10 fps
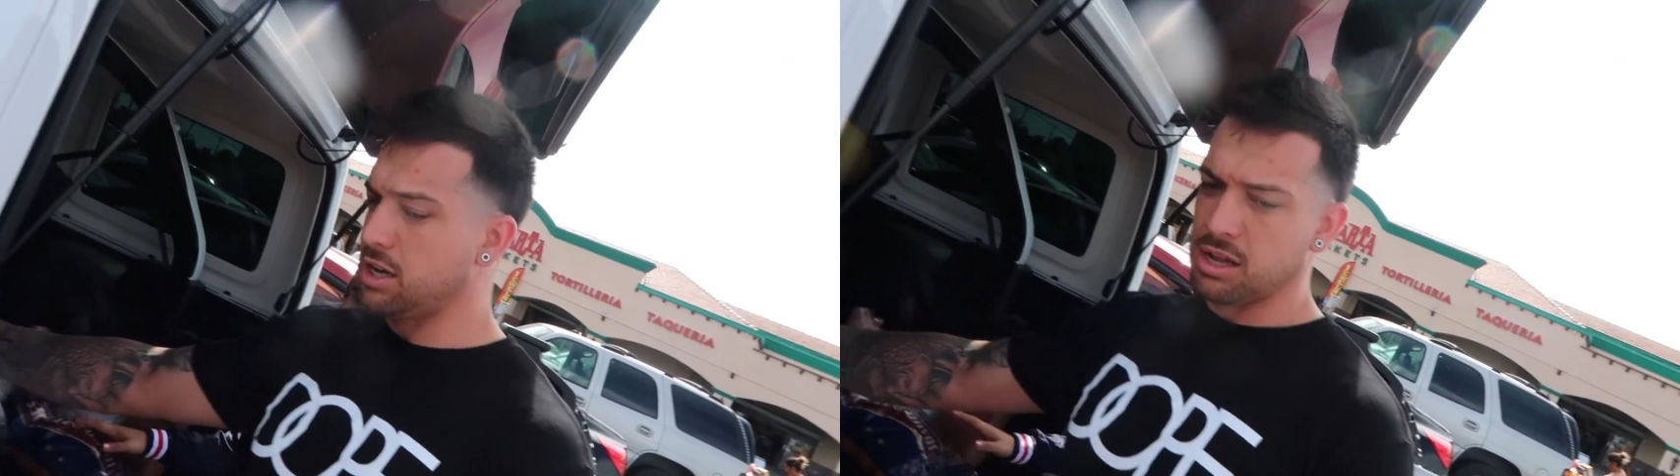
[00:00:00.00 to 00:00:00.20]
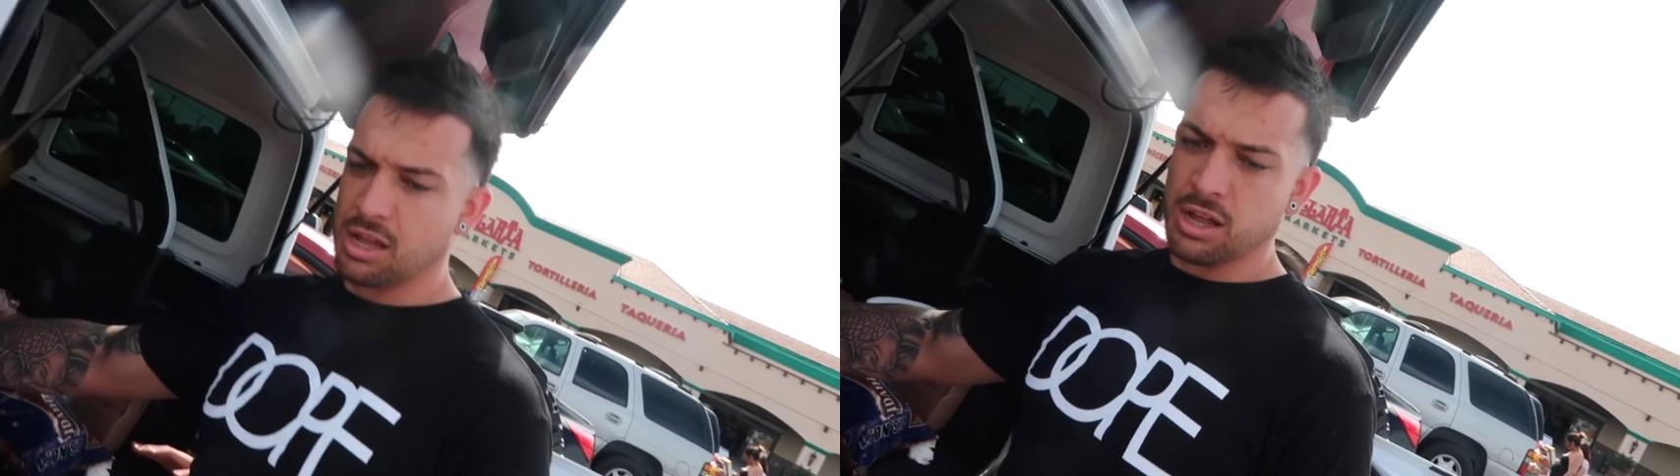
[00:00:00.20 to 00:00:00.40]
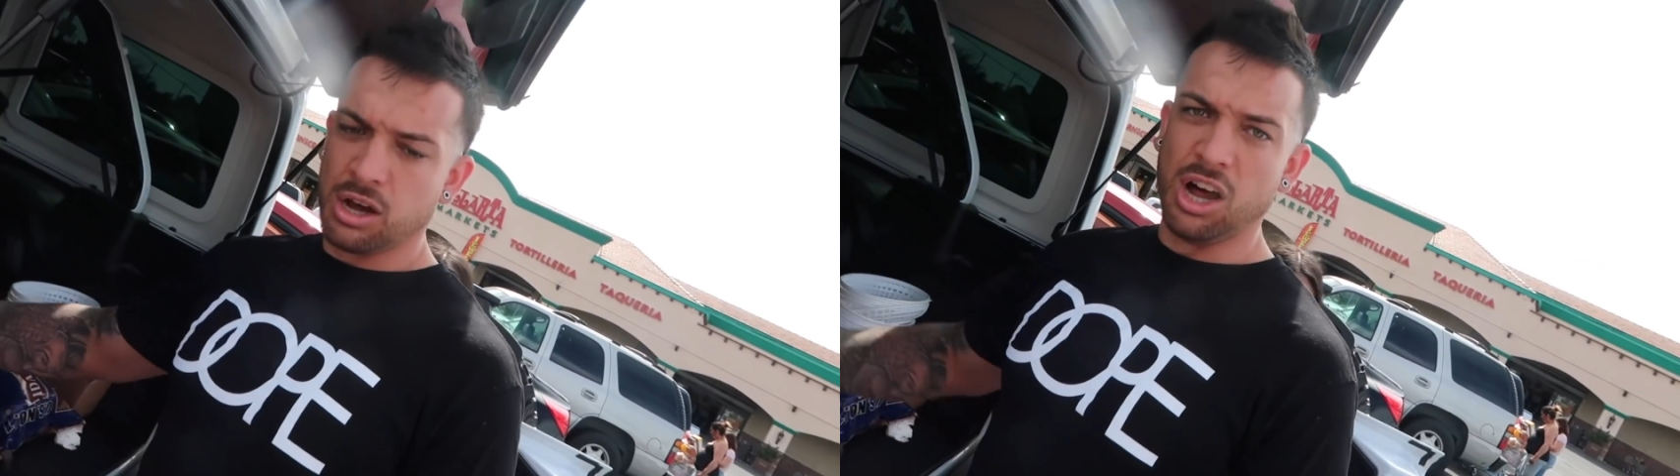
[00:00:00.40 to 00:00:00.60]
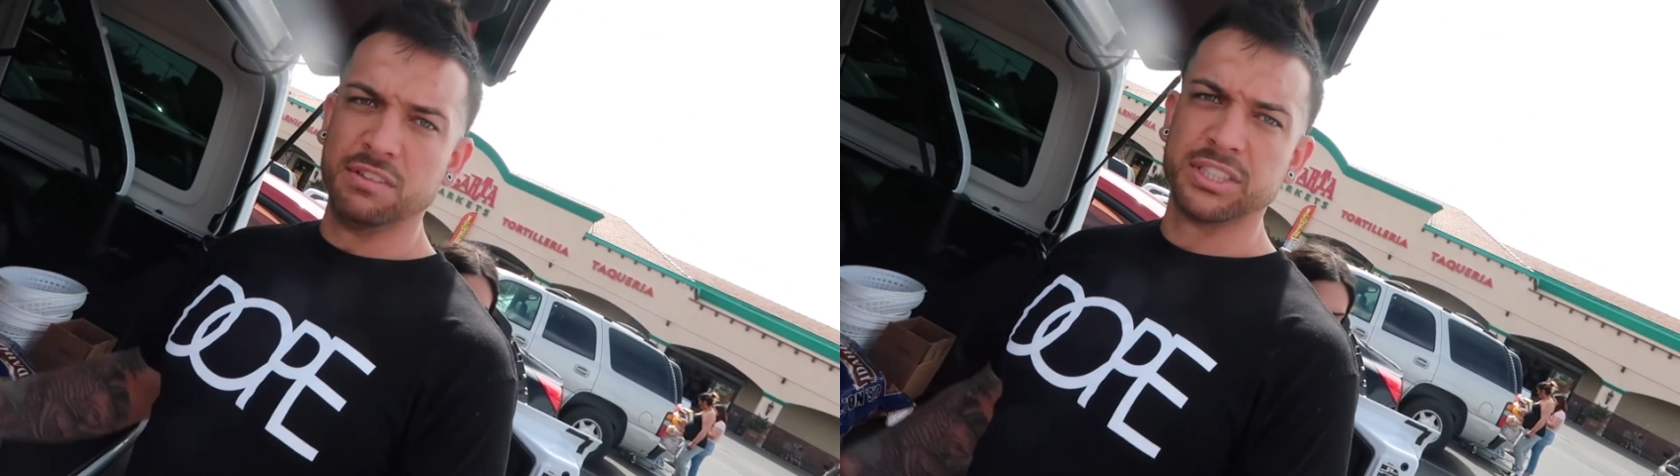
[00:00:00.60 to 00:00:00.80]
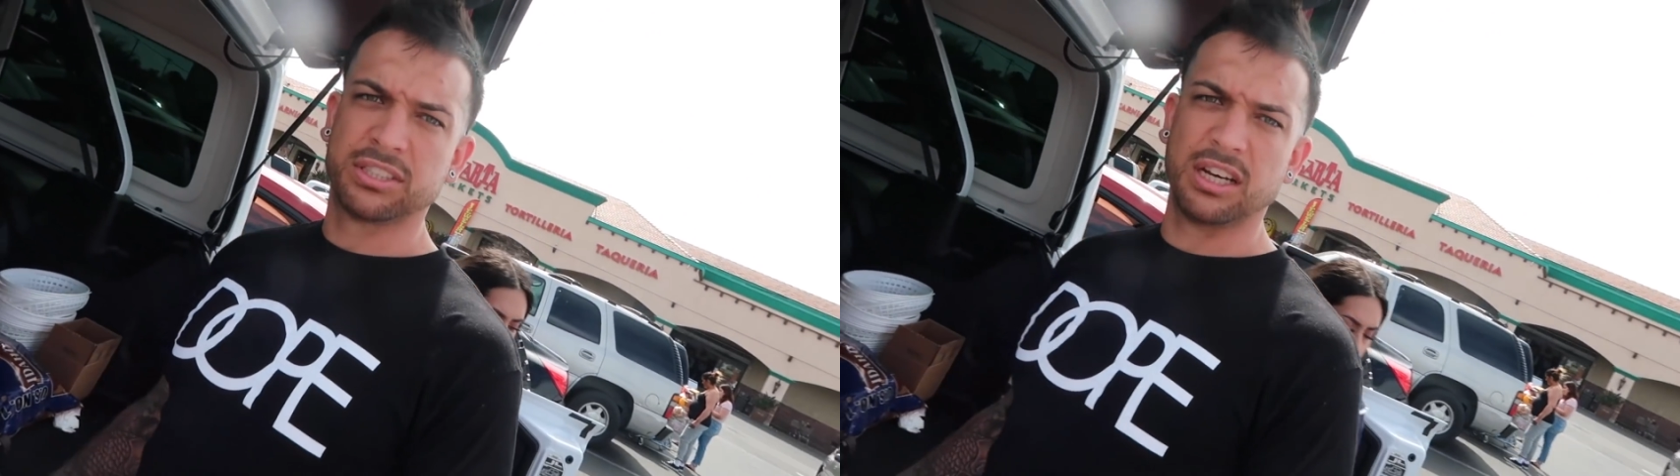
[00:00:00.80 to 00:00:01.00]
mad. All
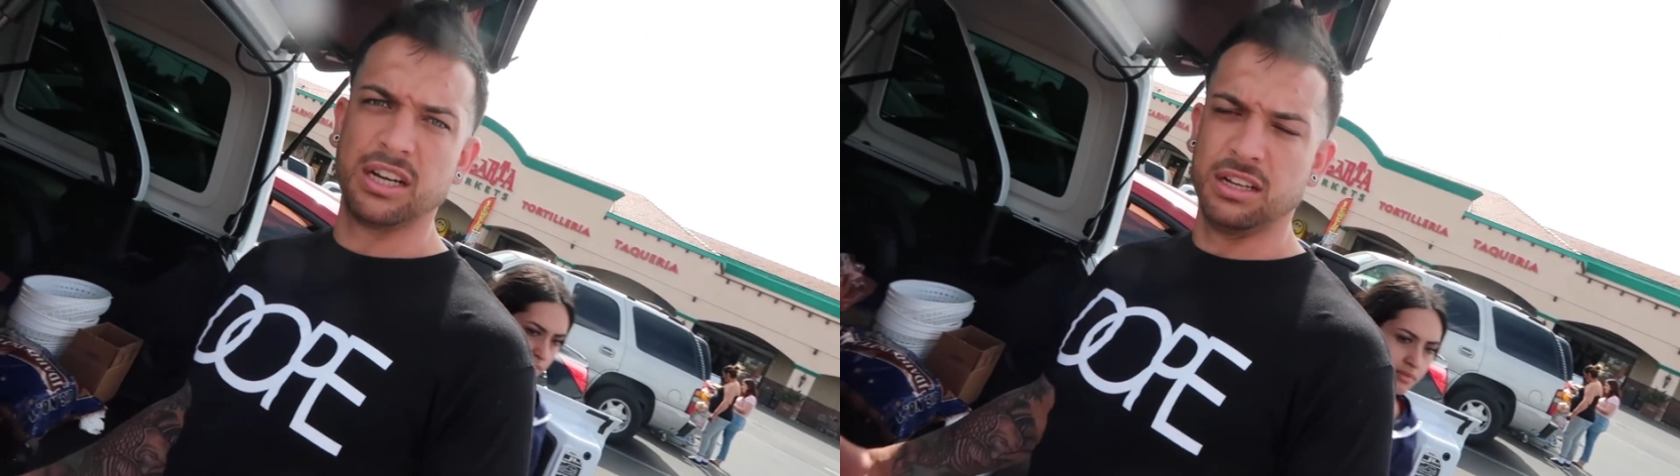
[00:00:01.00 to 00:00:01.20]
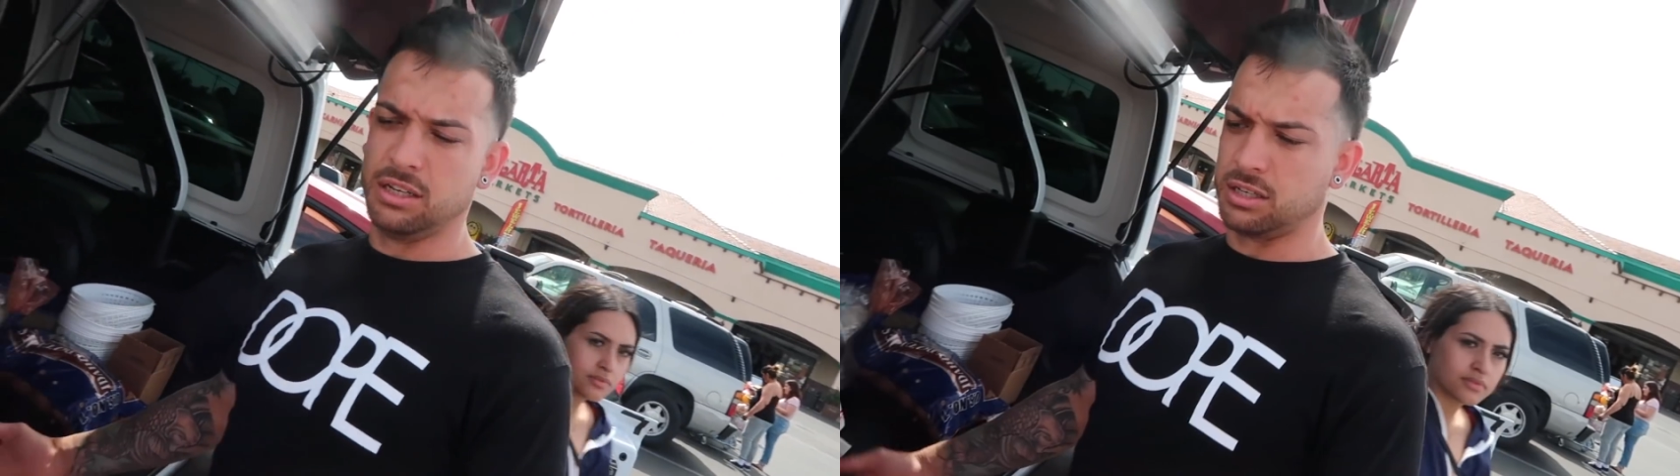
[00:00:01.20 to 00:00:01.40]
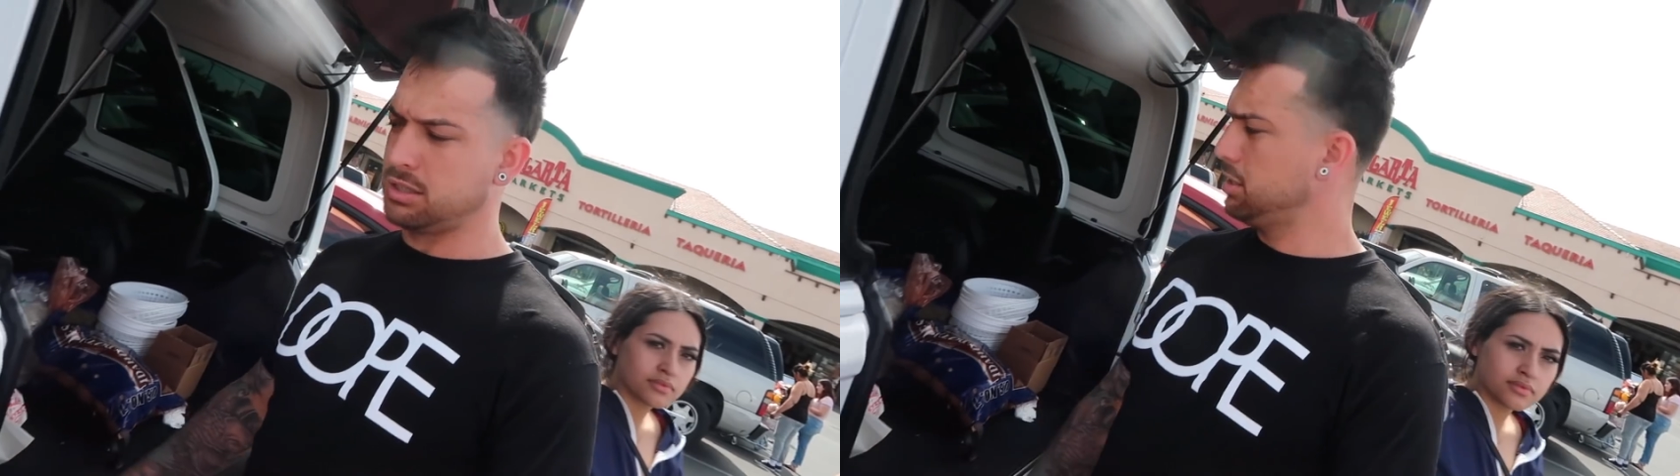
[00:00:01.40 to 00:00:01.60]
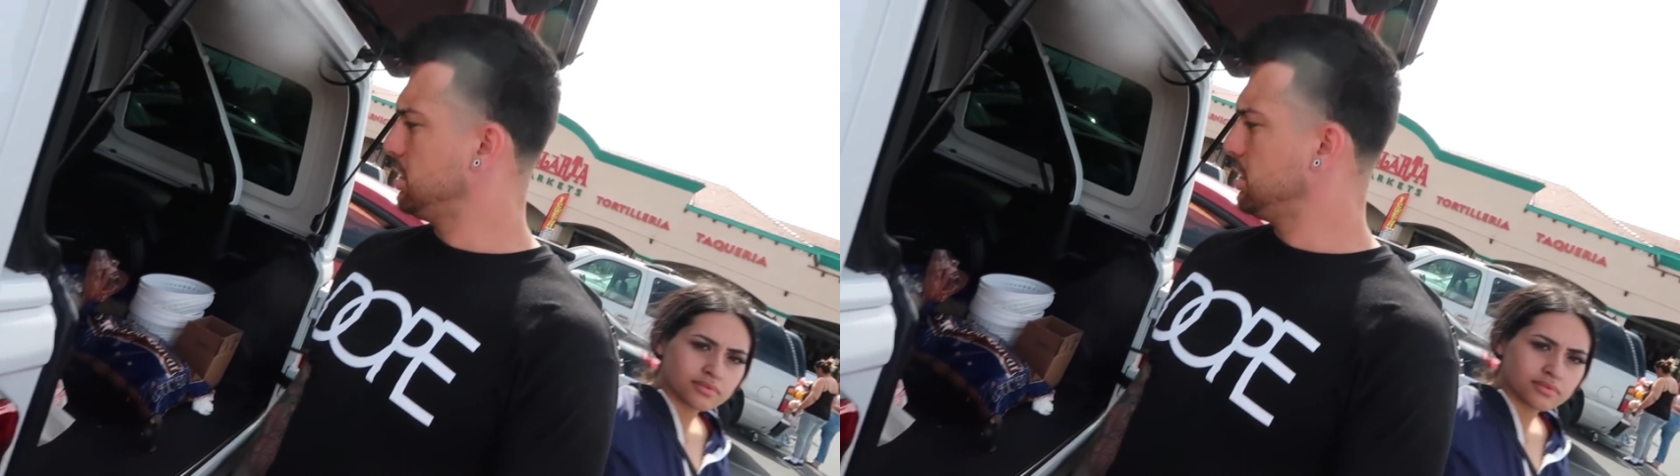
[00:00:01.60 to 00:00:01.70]
of a sudden, look.